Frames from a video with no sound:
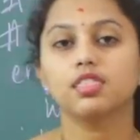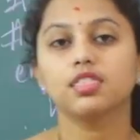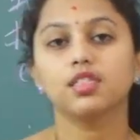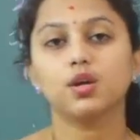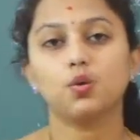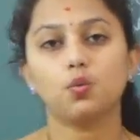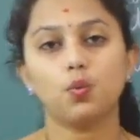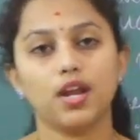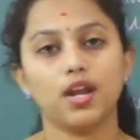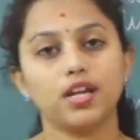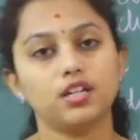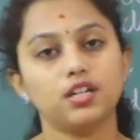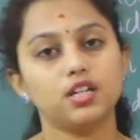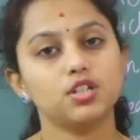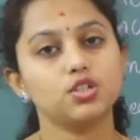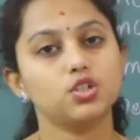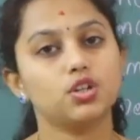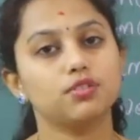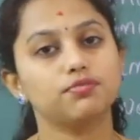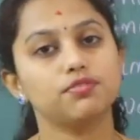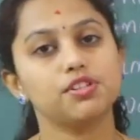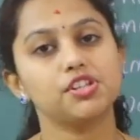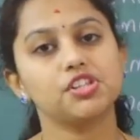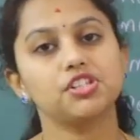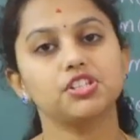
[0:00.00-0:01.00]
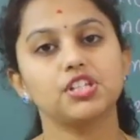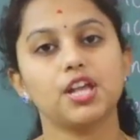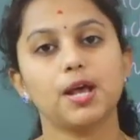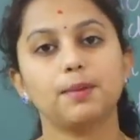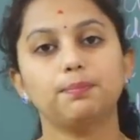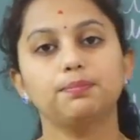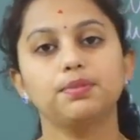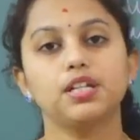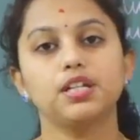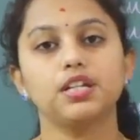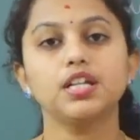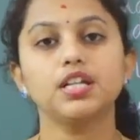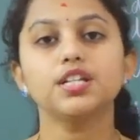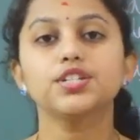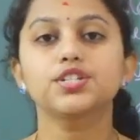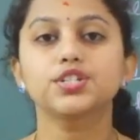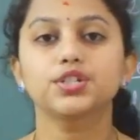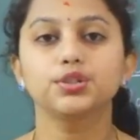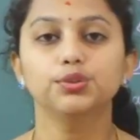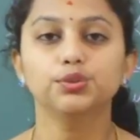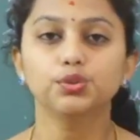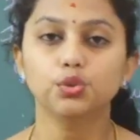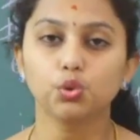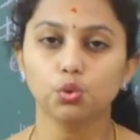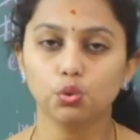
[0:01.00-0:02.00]
the weightage of this chapter
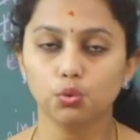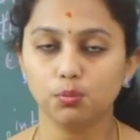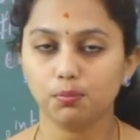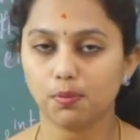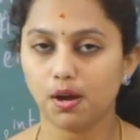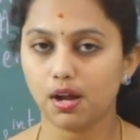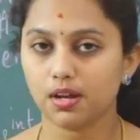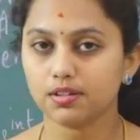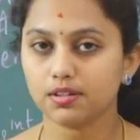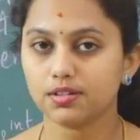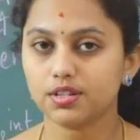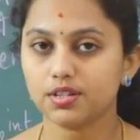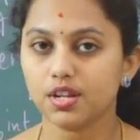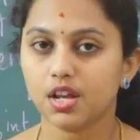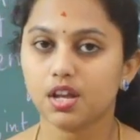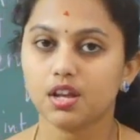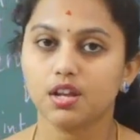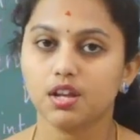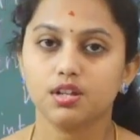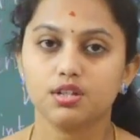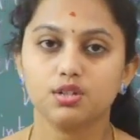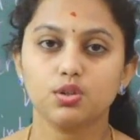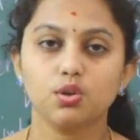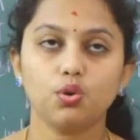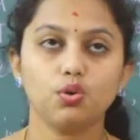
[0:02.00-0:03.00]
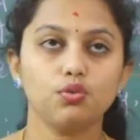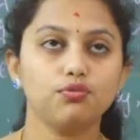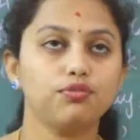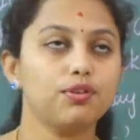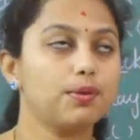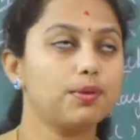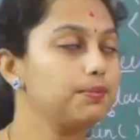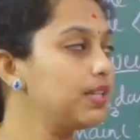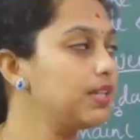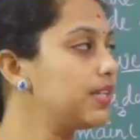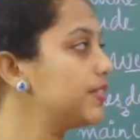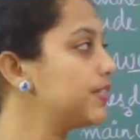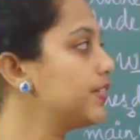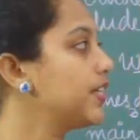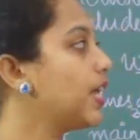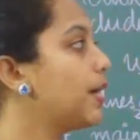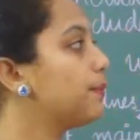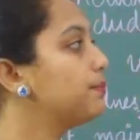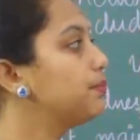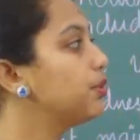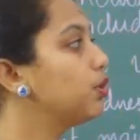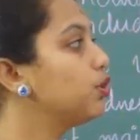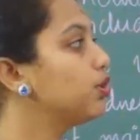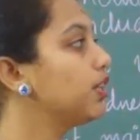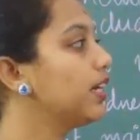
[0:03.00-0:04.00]
is 2 marks. So from this
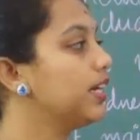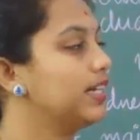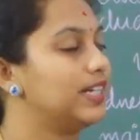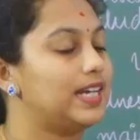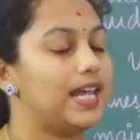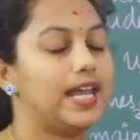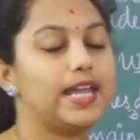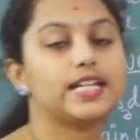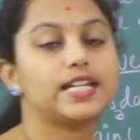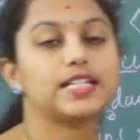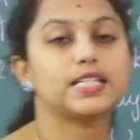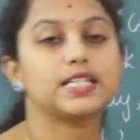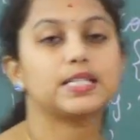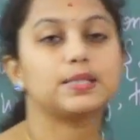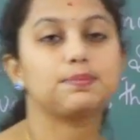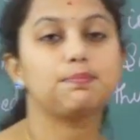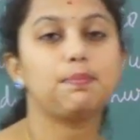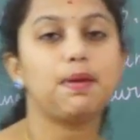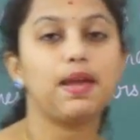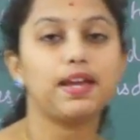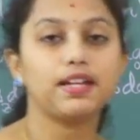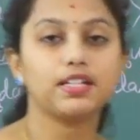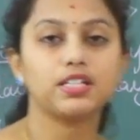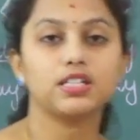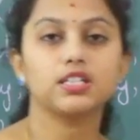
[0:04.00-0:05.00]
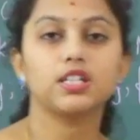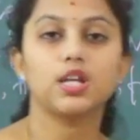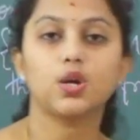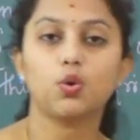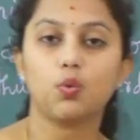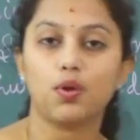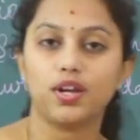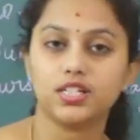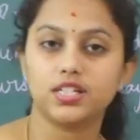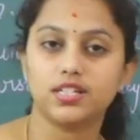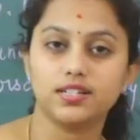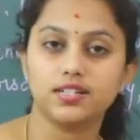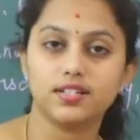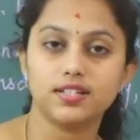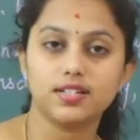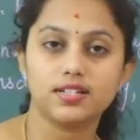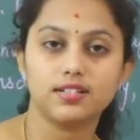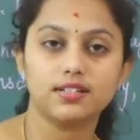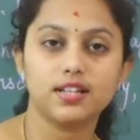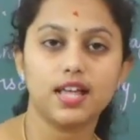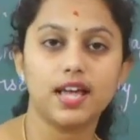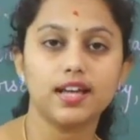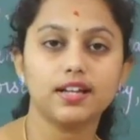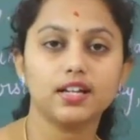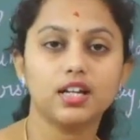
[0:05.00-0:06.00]
chapter you can expect the questions
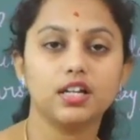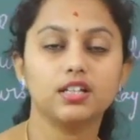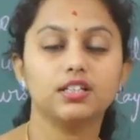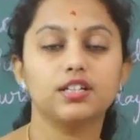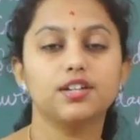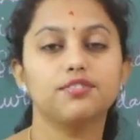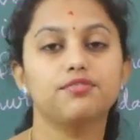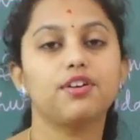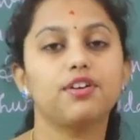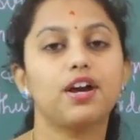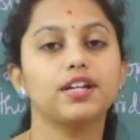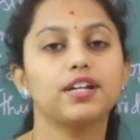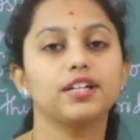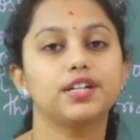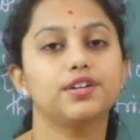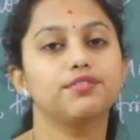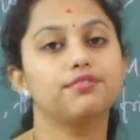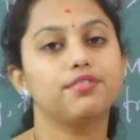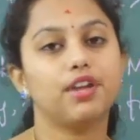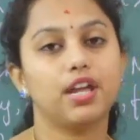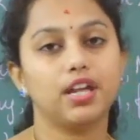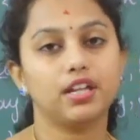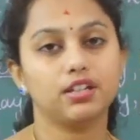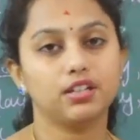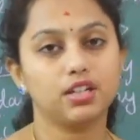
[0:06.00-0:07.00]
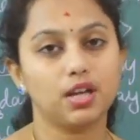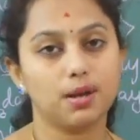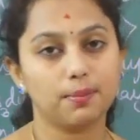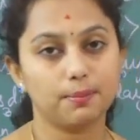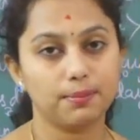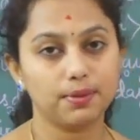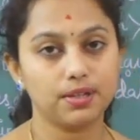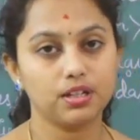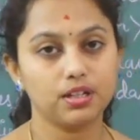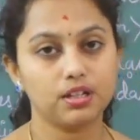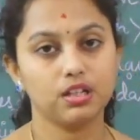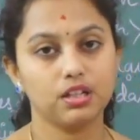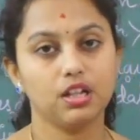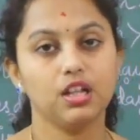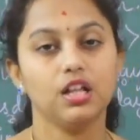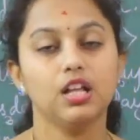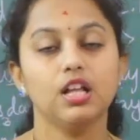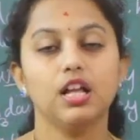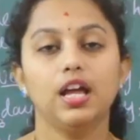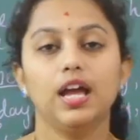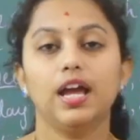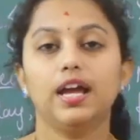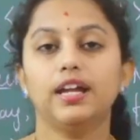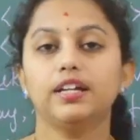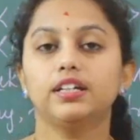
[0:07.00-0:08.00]
like uh, define a variable
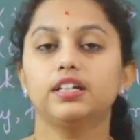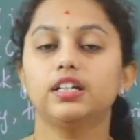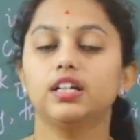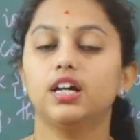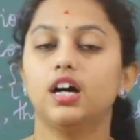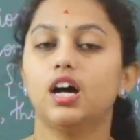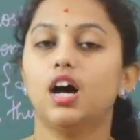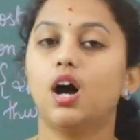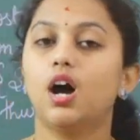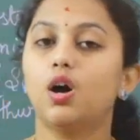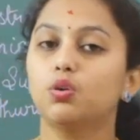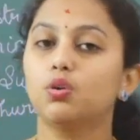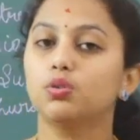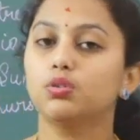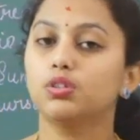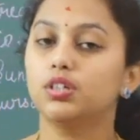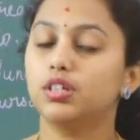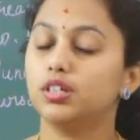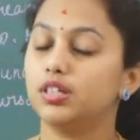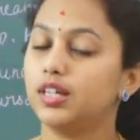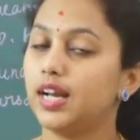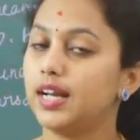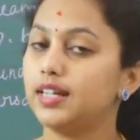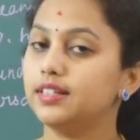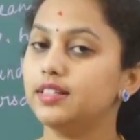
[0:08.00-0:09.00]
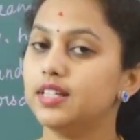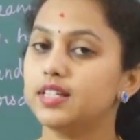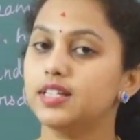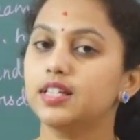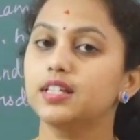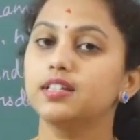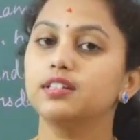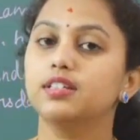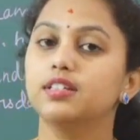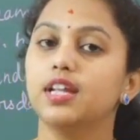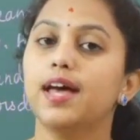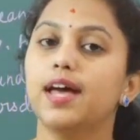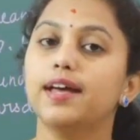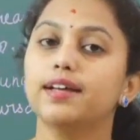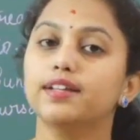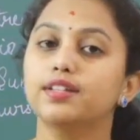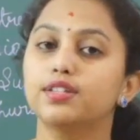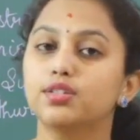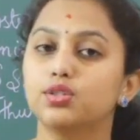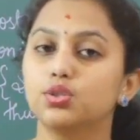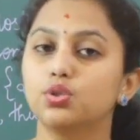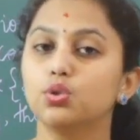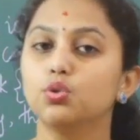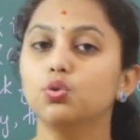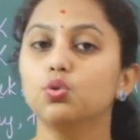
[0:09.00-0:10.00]
and uh, how uh, write the
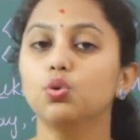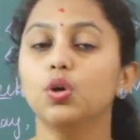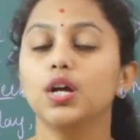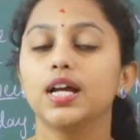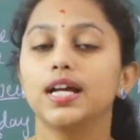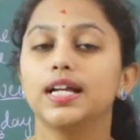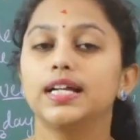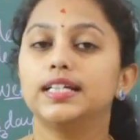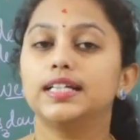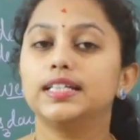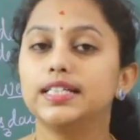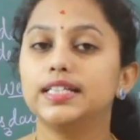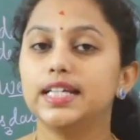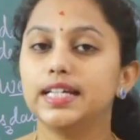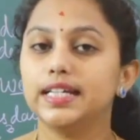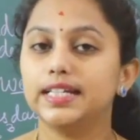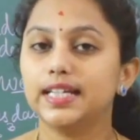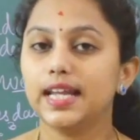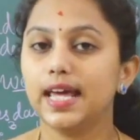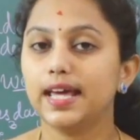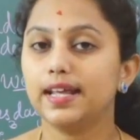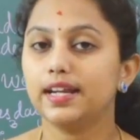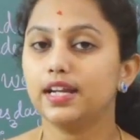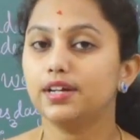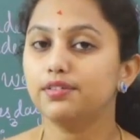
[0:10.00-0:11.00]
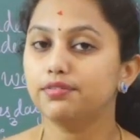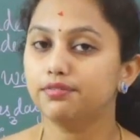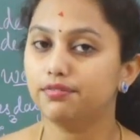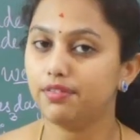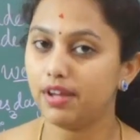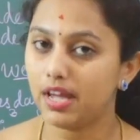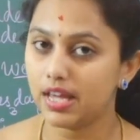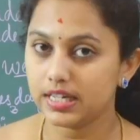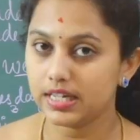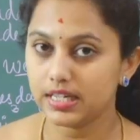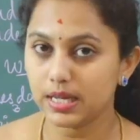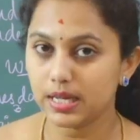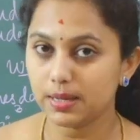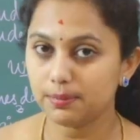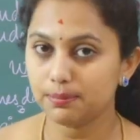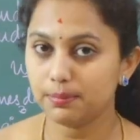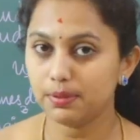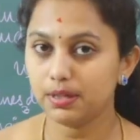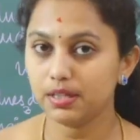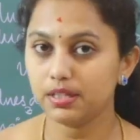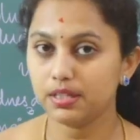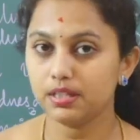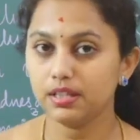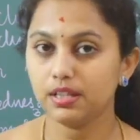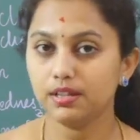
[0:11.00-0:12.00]
syntax to declare a
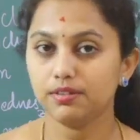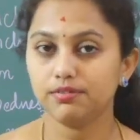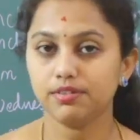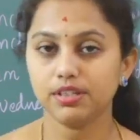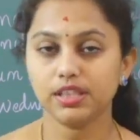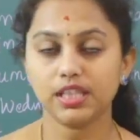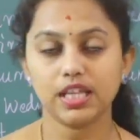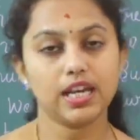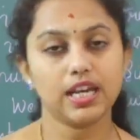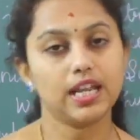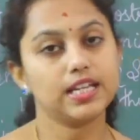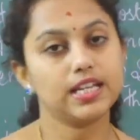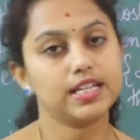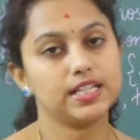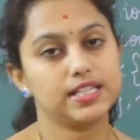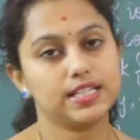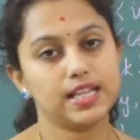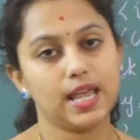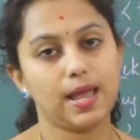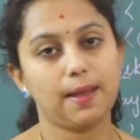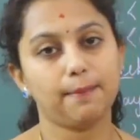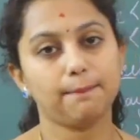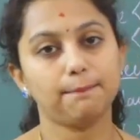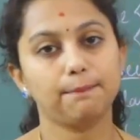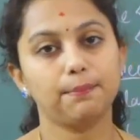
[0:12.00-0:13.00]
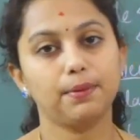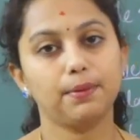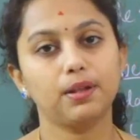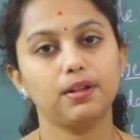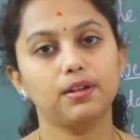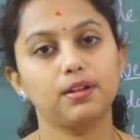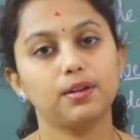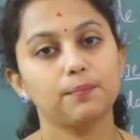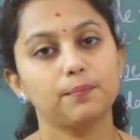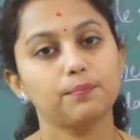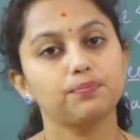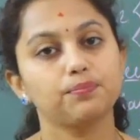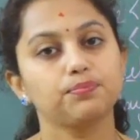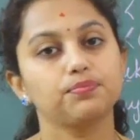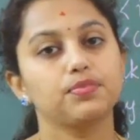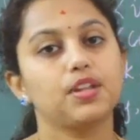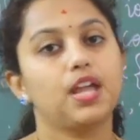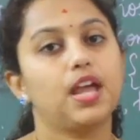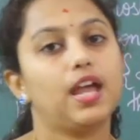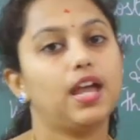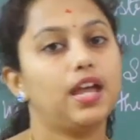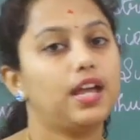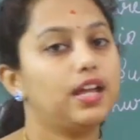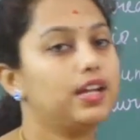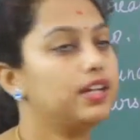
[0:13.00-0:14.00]
variable with an example
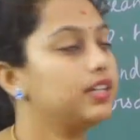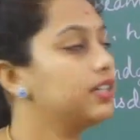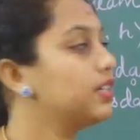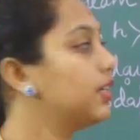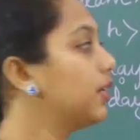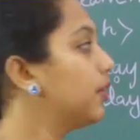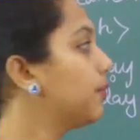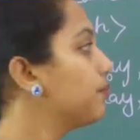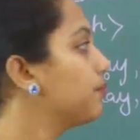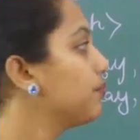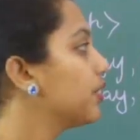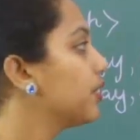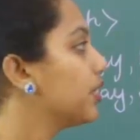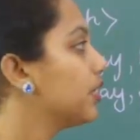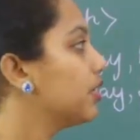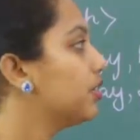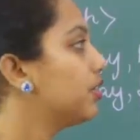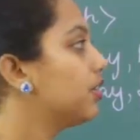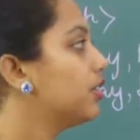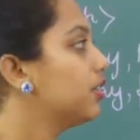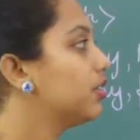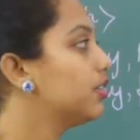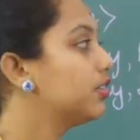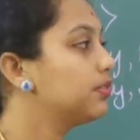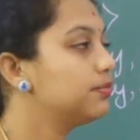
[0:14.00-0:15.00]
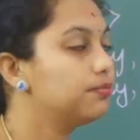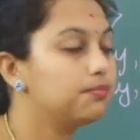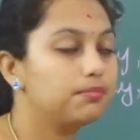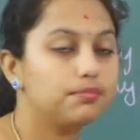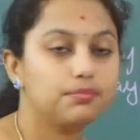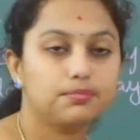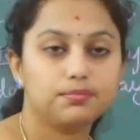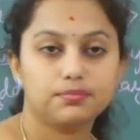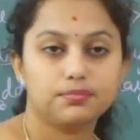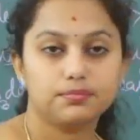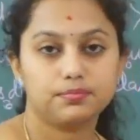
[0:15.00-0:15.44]
and uh, um,